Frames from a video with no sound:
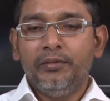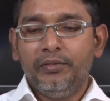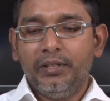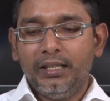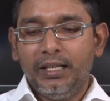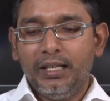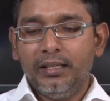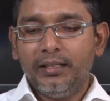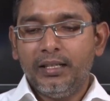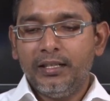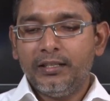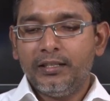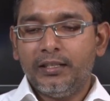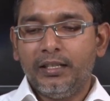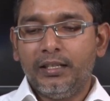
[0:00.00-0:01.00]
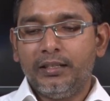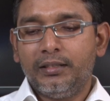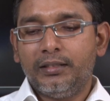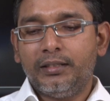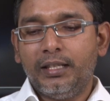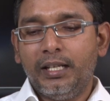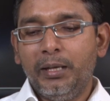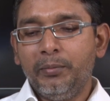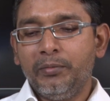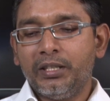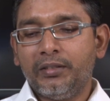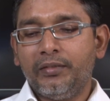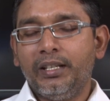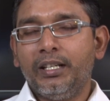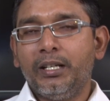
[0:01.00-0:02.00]
we take that uh, same
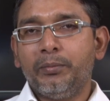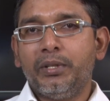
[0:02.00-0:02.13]
square